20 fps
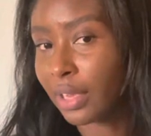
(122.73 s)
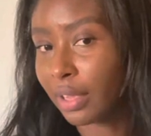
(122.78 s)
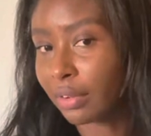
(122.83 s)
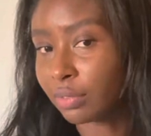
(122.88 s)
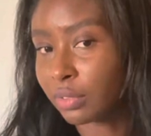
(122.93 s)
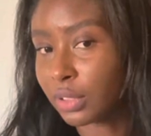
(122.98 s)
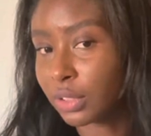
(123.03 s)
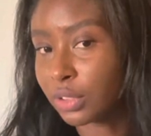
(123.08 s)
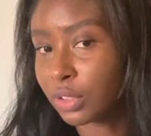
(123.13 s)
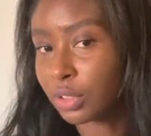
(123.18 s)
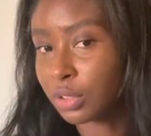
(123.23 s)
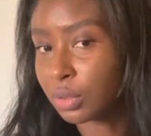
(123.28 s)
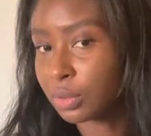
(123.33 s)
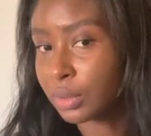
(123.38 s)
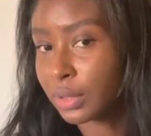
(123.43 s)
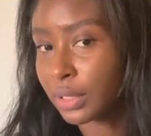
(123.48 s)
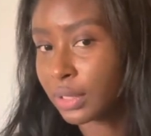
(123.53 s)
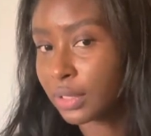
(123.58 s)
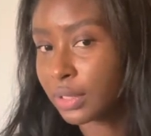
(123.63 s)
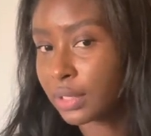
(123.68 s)
every two
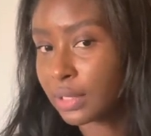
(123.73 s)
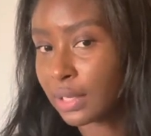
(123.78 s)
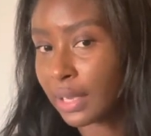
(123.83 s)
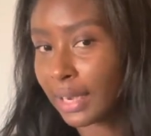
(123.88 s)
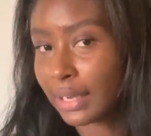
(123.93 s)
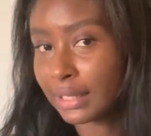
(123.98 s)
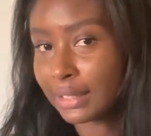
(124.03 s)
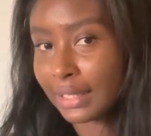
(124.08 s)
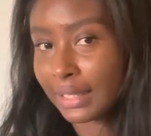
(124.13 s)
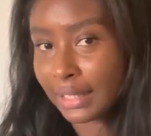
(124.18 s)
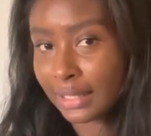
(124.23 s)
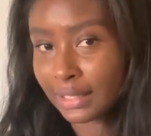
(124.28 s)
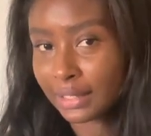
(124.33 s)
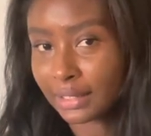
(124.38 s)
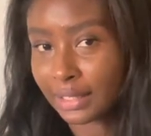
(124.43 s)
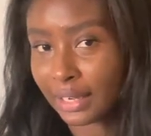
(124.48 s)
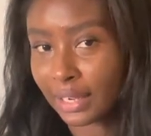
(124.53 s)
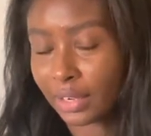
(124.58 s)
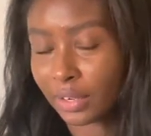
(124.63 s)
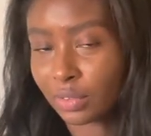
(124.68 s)
weeks i take it
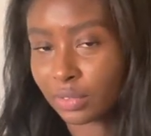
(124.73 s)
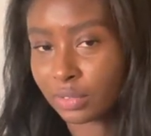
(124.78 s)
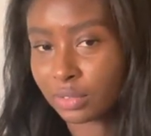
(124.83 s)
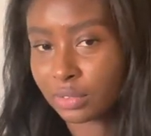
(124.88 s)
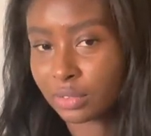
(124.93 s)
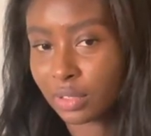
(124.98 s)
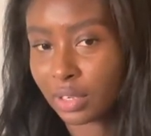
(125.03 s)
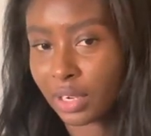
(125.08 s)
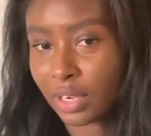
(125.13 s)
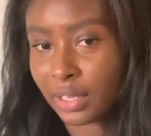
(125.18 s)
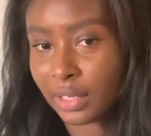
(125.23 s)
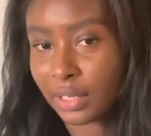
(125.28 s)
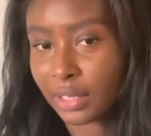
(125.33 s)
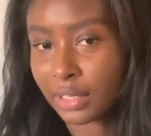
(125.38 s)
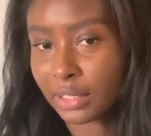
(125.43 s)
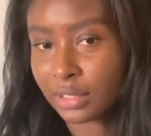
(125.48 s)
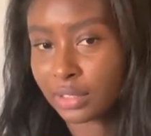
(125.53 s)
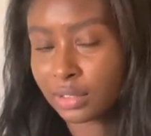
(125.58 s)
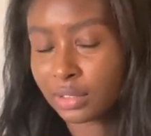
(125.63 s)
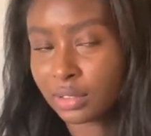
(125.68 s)
down i
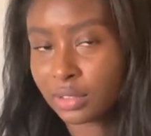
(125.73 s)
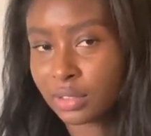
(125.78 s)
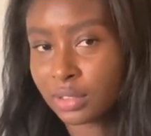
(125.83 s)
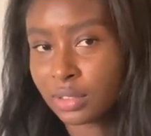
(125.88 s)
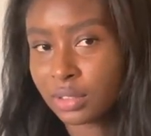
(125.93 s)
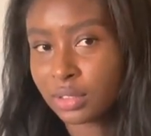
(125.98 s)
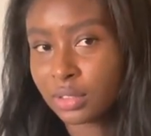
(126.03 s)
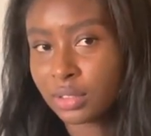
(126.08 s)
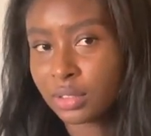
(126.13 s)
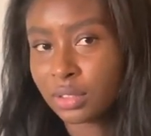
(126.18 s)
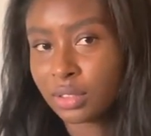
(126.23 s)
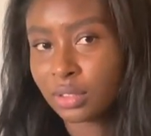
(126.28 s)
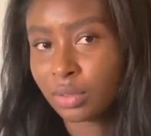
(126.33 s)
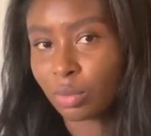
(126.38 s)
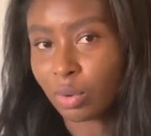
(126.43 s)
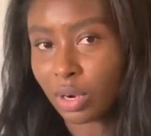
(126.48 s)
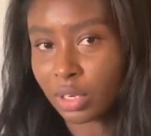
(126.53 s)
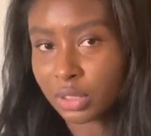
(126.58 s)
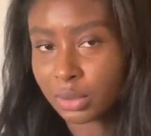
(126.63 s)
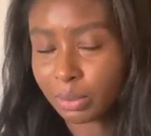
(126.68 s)
like
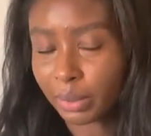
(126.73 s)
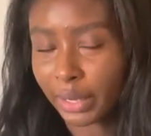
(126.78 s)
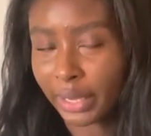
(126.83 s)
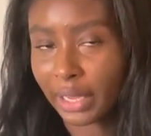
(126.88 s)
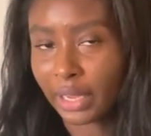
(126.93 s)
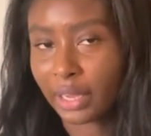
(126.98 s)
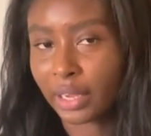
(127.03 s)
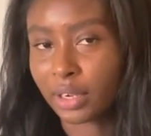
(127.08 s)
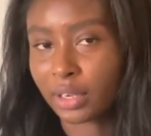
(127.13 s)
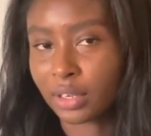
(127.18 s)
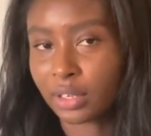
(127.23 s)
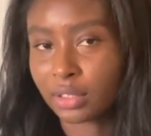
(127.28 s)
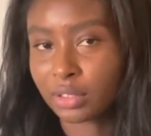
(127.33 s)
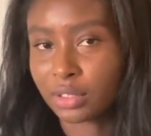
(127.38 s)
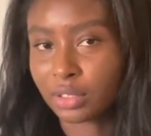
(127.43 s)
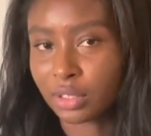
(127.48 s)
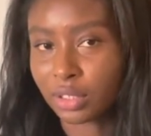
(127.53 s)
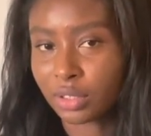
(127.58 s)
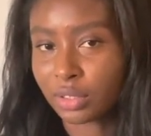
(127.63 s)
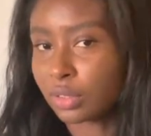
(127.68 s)
wash my hair you
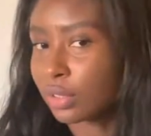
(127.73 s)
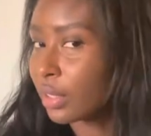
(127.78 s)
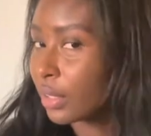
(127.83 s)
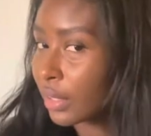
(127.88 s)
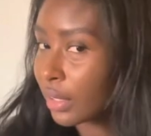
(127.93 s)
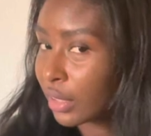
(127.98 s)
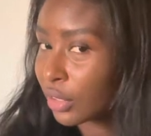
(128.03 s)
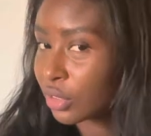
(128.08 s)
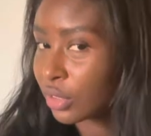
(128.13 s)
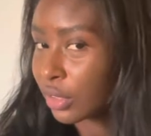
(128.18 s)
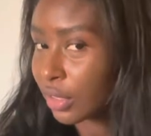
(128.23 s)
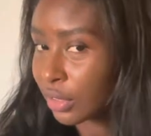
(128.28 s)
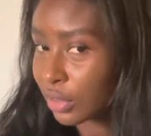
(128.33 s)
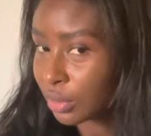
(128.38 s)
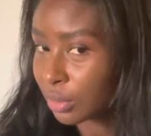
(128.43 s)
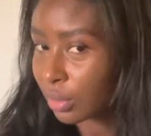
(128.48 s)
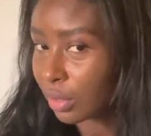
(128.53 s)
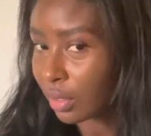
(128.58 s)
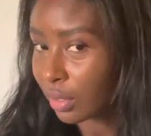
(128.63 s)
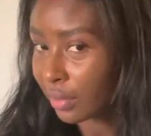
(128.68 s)
know condition and
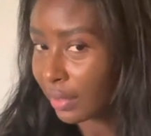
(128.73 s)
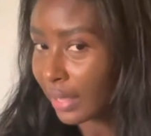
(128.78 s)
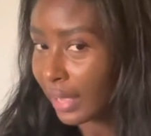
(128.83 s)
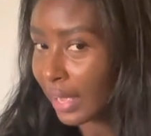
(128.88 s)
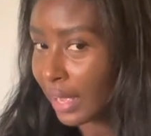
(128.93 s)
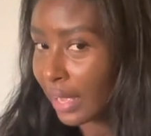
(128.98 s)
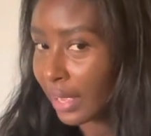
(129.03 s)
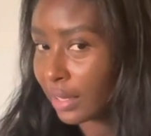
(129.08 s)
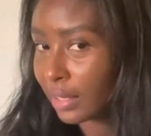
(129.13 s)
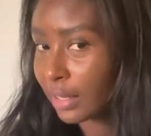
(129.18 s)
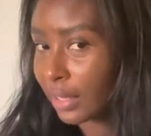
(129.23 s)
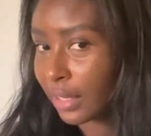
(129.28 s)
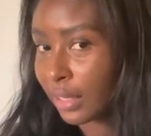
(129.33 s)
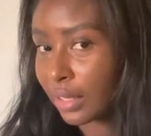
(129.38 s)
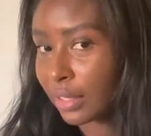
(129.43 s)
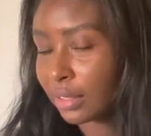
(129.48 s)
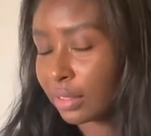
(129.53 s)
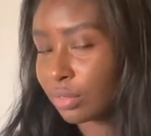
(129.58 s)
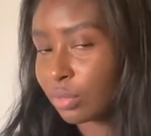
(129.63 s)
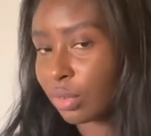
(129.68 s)
do all that
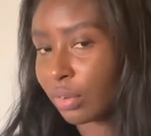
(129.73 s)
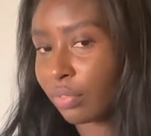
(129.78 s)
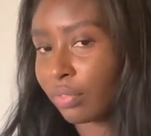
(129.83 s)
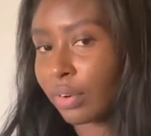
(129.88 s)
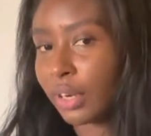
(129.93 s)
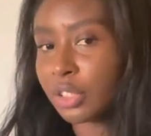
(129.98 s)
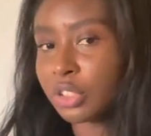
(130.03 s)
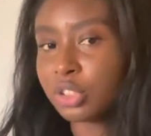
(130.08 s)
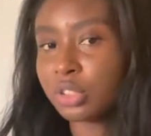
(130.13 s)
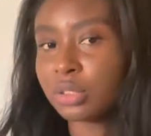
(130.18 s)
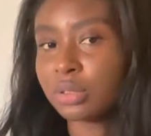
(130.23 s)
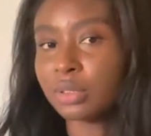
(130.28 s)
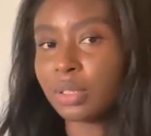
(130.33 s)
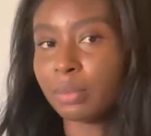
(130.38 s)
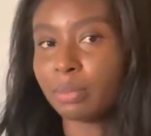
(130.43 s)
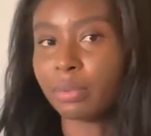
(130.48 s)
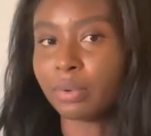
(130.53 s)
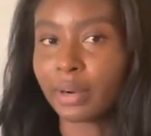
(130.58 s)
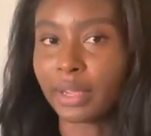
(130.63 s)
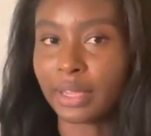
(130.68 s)
and refresh the
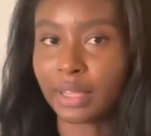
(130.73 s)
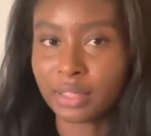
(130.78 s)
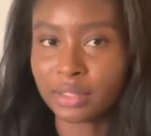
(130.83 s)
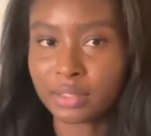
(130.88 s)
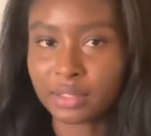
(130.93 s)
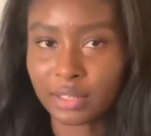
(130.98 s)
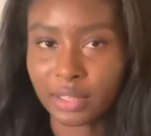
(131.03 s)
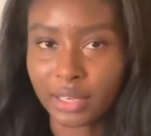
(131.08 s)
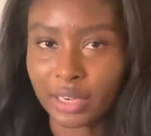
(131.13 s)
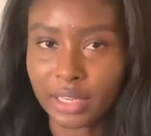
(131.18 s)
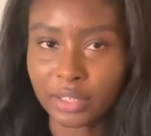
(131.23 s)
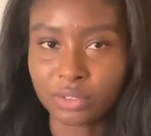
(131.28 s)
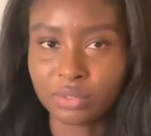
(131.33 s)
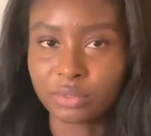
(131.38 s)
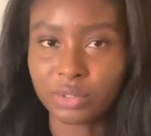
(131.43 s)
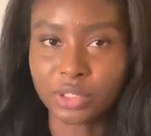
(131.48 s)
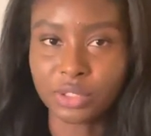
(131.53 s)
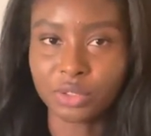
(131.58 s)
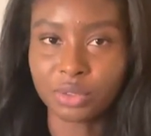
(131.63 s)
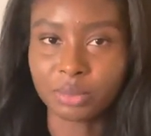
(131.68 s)
braids like i
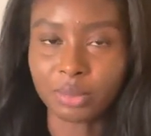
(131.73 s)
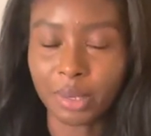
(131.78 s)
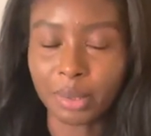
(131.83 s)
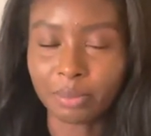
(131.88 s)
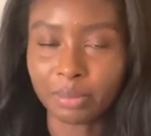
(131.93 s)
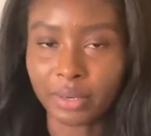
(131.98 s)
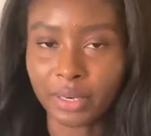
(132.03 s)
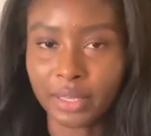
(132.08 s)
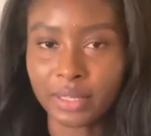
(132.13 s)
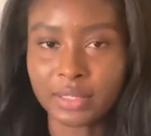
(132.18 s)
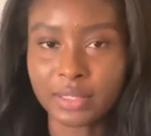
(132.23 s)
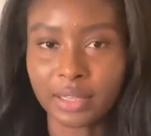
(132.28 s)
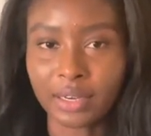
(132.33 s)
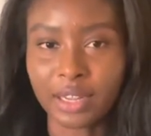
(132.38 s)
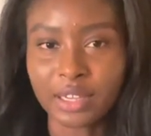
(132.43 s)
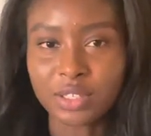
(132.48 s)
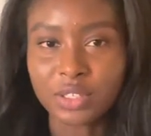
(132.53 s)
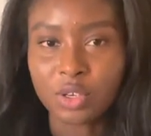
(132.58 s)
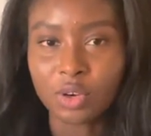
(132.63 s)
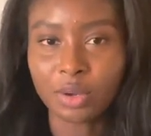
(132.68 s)
redo my braids and i
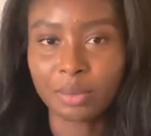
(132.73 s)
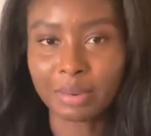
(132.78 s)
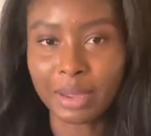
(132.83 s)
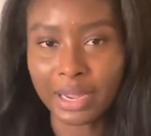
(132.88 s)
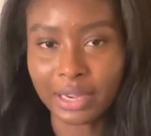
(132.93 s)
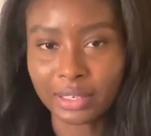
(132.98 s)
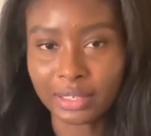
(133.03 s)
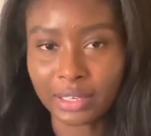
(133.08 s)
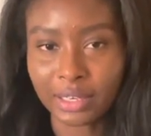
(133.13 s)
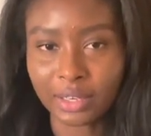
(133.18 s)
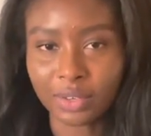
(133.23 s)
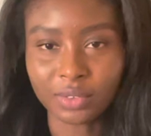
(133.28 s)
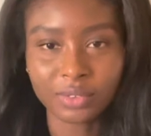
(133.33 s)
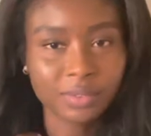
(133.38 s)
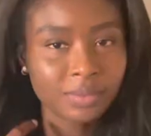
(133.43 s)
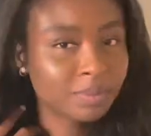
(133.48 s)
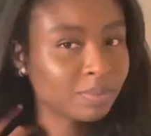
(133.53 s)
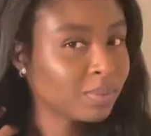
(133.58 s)
sew it back down